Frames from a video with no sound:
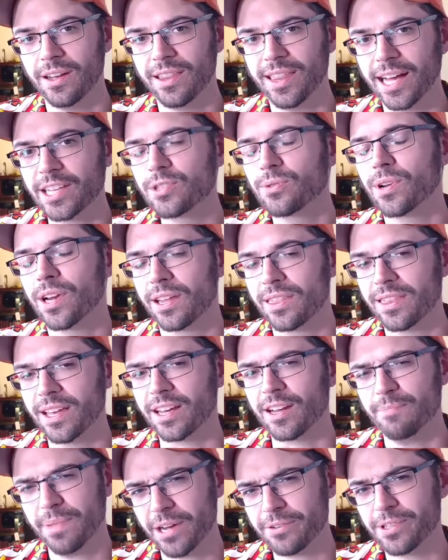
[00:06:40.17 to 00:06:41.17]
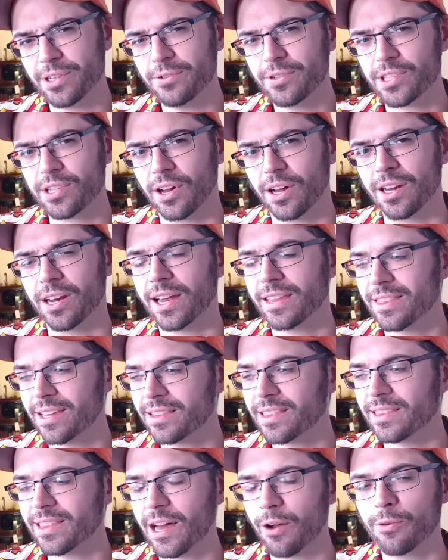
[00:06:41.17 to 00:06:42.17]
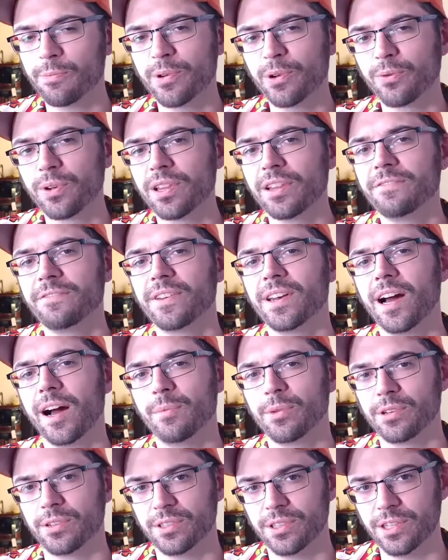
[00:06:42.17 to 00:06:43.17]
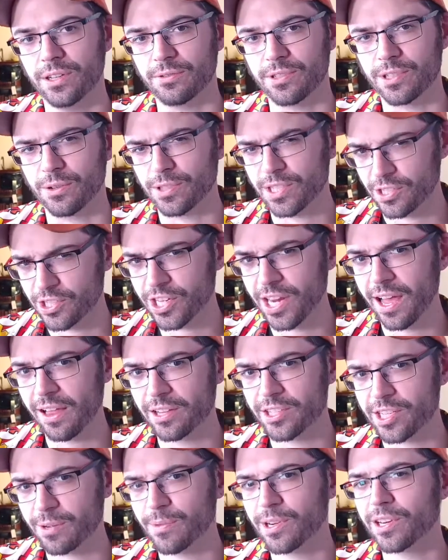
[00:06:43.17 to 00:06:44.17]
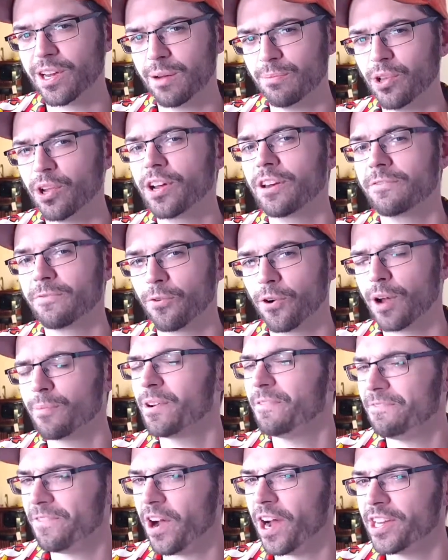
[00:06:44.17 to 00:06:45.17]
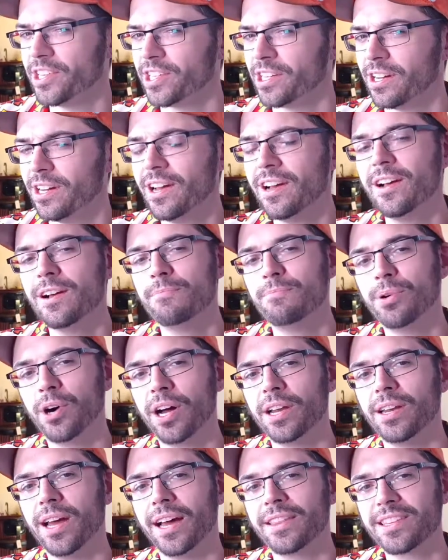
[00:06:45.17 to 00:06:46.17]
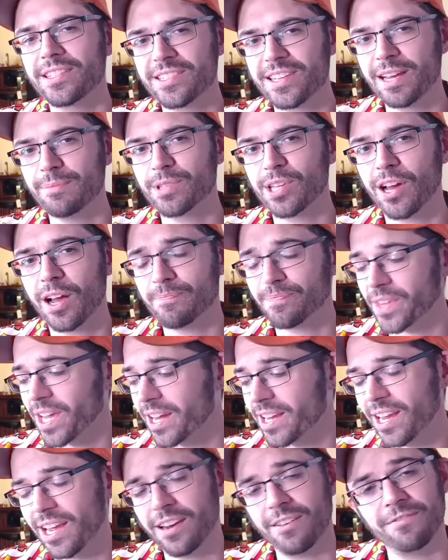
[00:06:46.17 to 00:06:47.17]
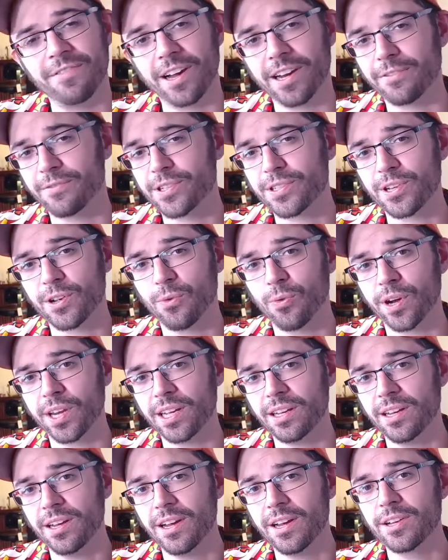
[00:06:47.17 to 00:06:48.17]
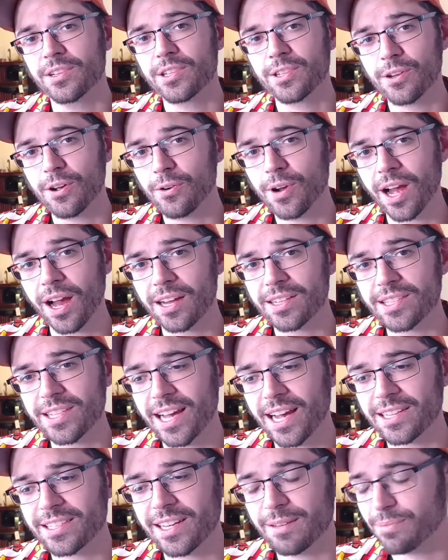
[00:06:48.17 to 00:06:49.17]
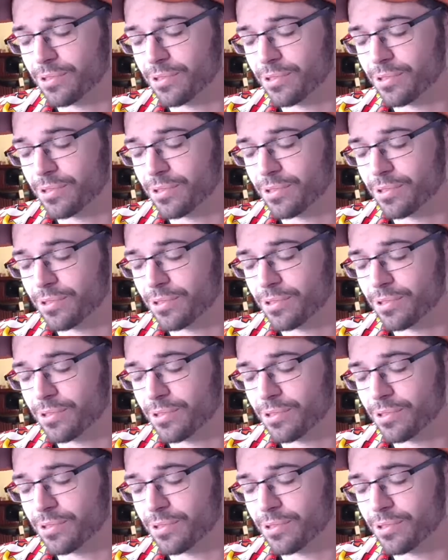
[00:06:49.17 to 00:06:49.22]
That's what I think about Tucson, and I think that that would be really phenomenal to do. So it's a challenge. I'm going to come looking for you. I'm going to find you. But at the same time, I can't invite every single one of you. So go contact, I